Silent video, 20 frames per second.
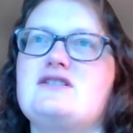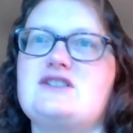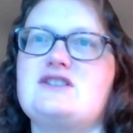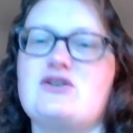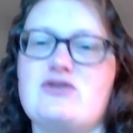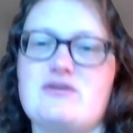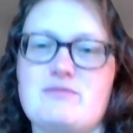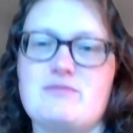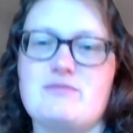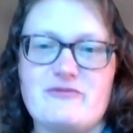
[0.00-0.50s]

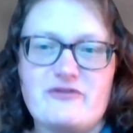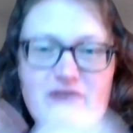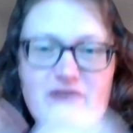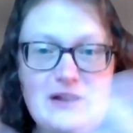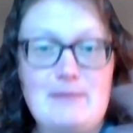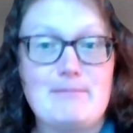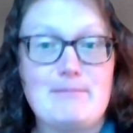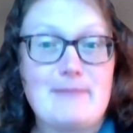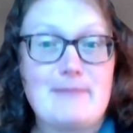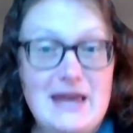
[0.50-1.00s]
So the
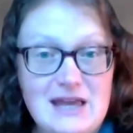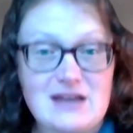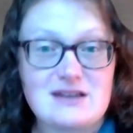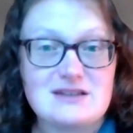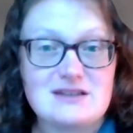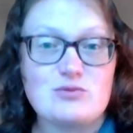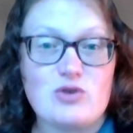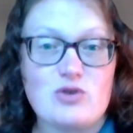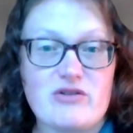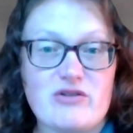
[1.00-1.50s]

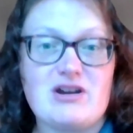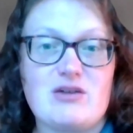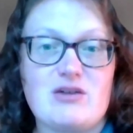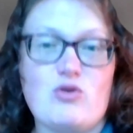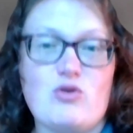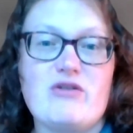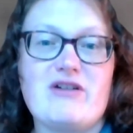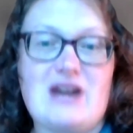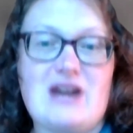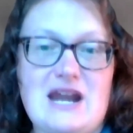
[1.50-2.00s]
filmmakers
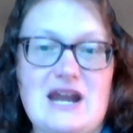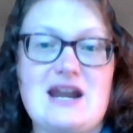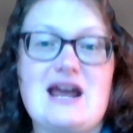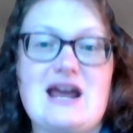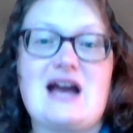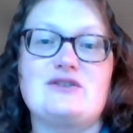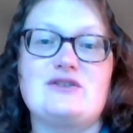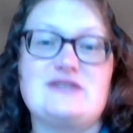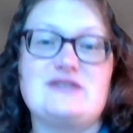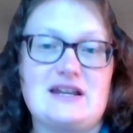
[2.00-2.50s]
were an
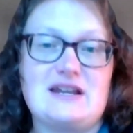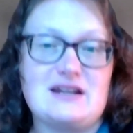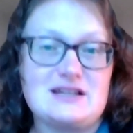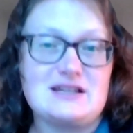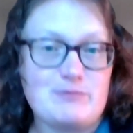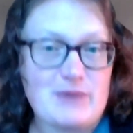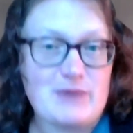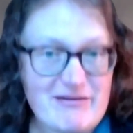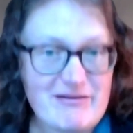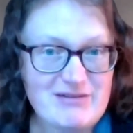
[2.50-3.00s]
in-house. They had
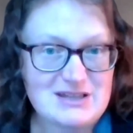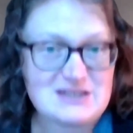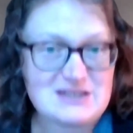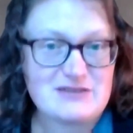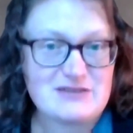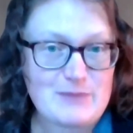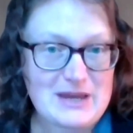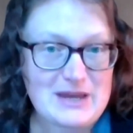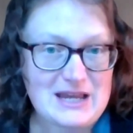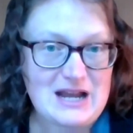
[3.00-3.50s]
experience
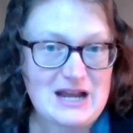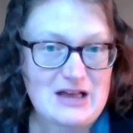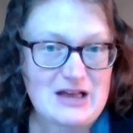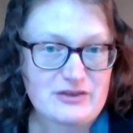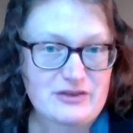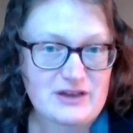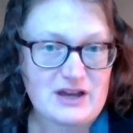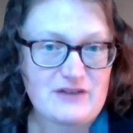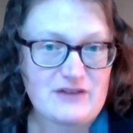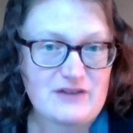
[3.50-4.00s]
of making
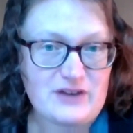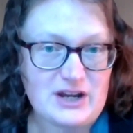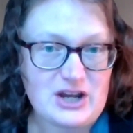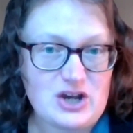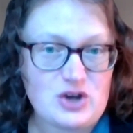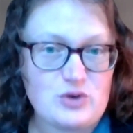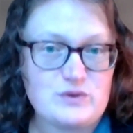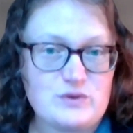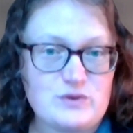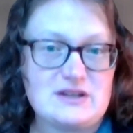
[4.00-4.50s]
healthcare
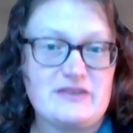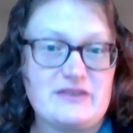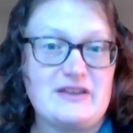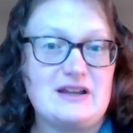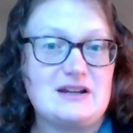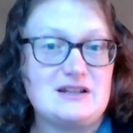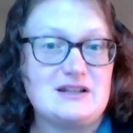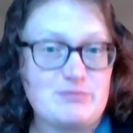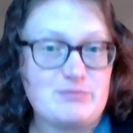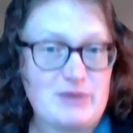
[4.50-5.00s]
videos. And they
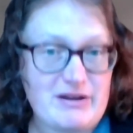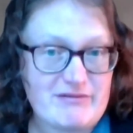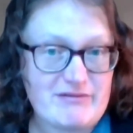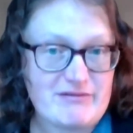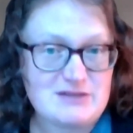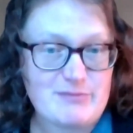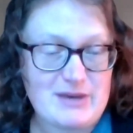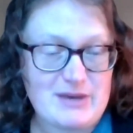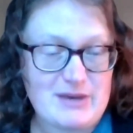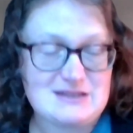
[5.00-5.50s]
had
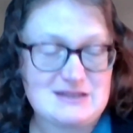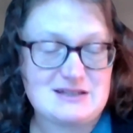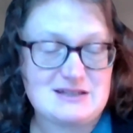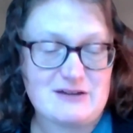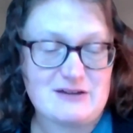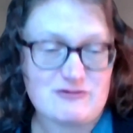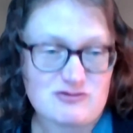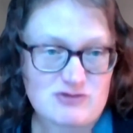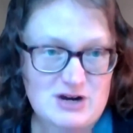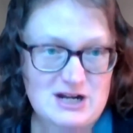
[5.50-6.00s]
experience of making
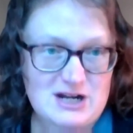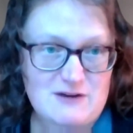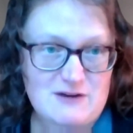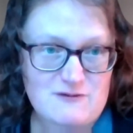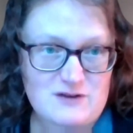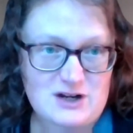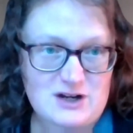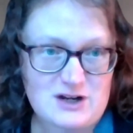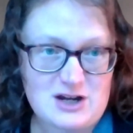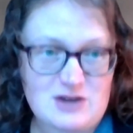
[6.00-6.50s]
staff training
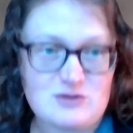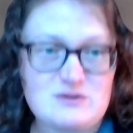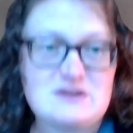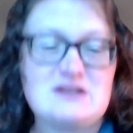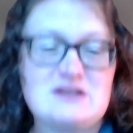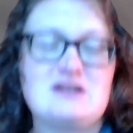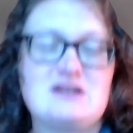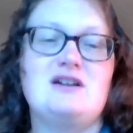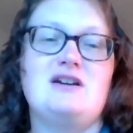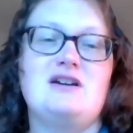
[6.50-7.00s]

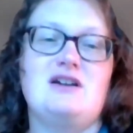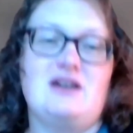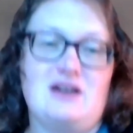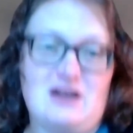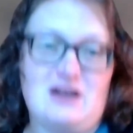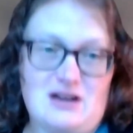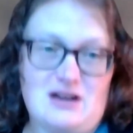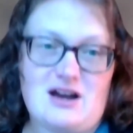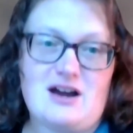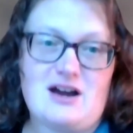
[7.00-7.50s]
videos.
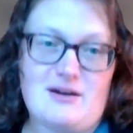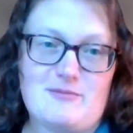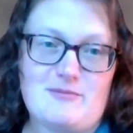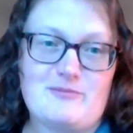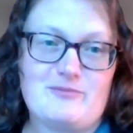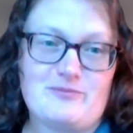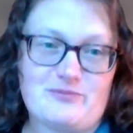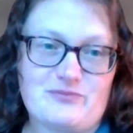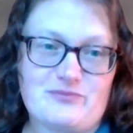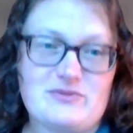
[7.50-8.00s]

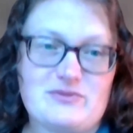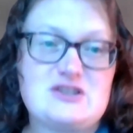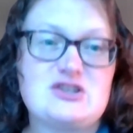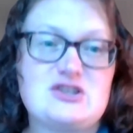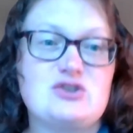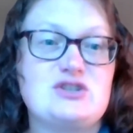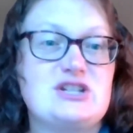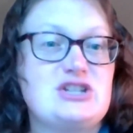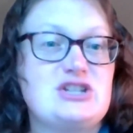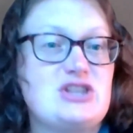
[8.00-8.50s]

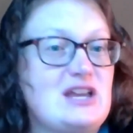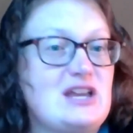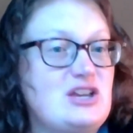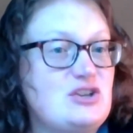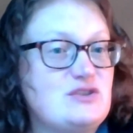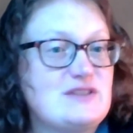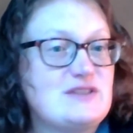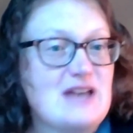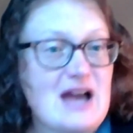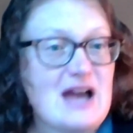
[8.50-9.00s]
So did they
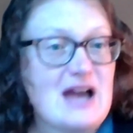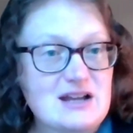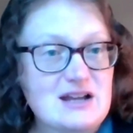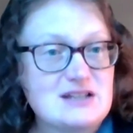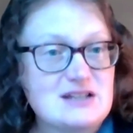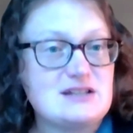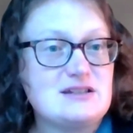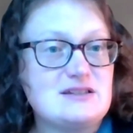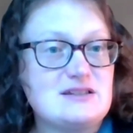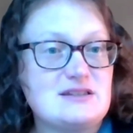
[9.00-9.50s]
use
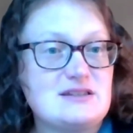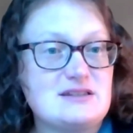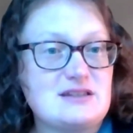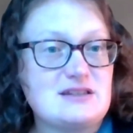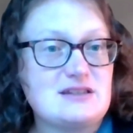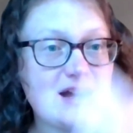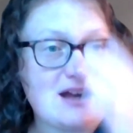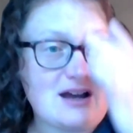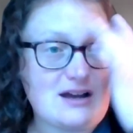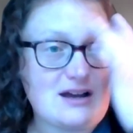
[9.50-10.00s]
actors? Is
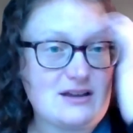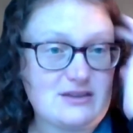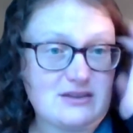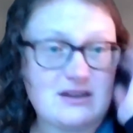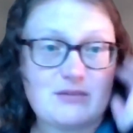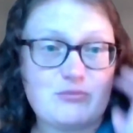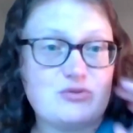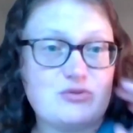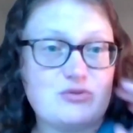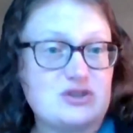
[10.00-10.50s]
that
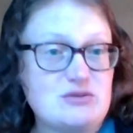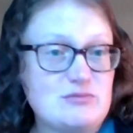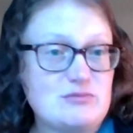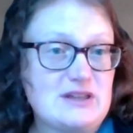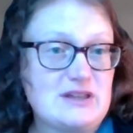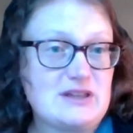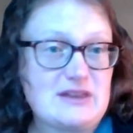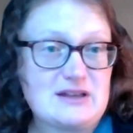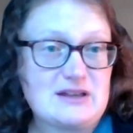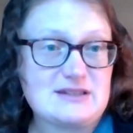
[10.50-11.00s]

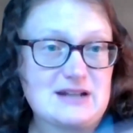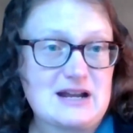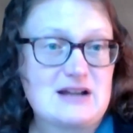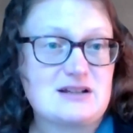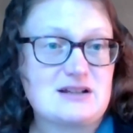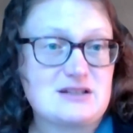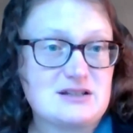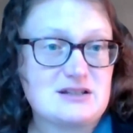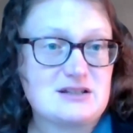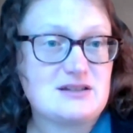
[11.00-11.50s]
presumably that's an
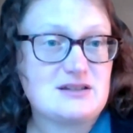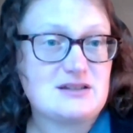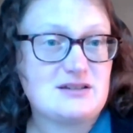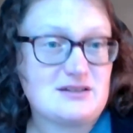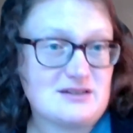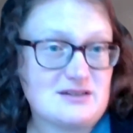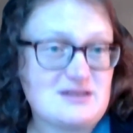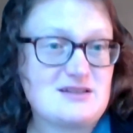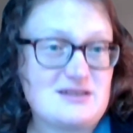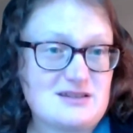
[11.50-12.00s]
actor
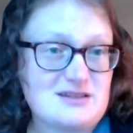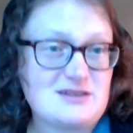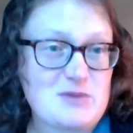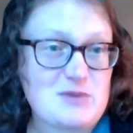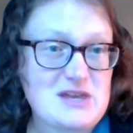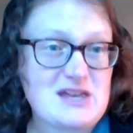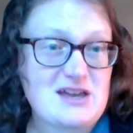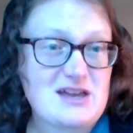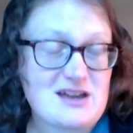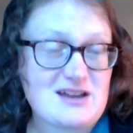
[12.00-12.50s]

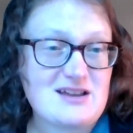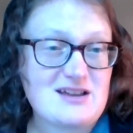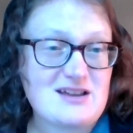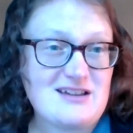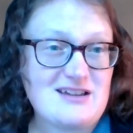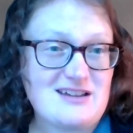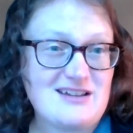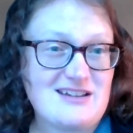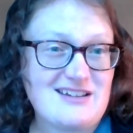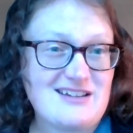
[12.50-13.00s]
speaking?